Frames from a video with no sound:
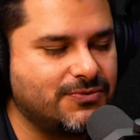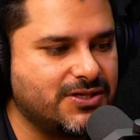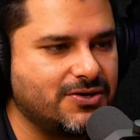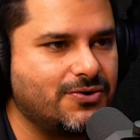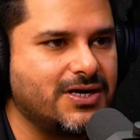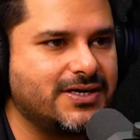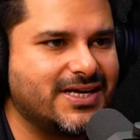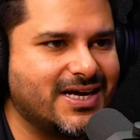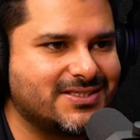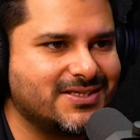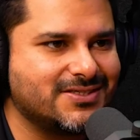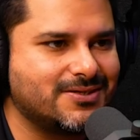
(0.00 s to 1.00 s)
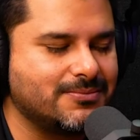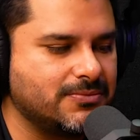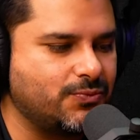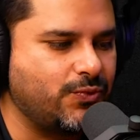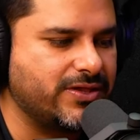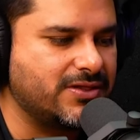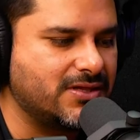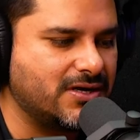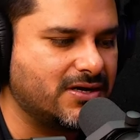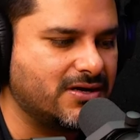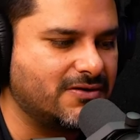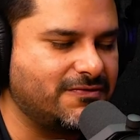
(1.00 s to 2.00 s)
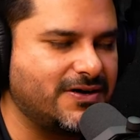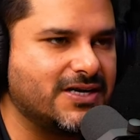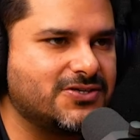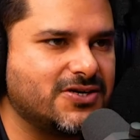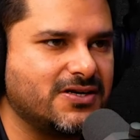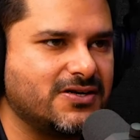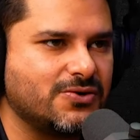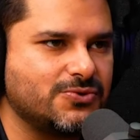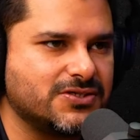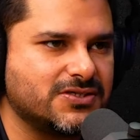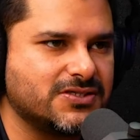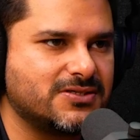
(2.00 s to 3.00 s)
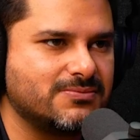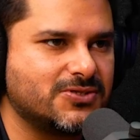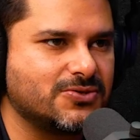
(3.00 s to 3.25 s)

with the oil and gas system, with the financial inclusion system.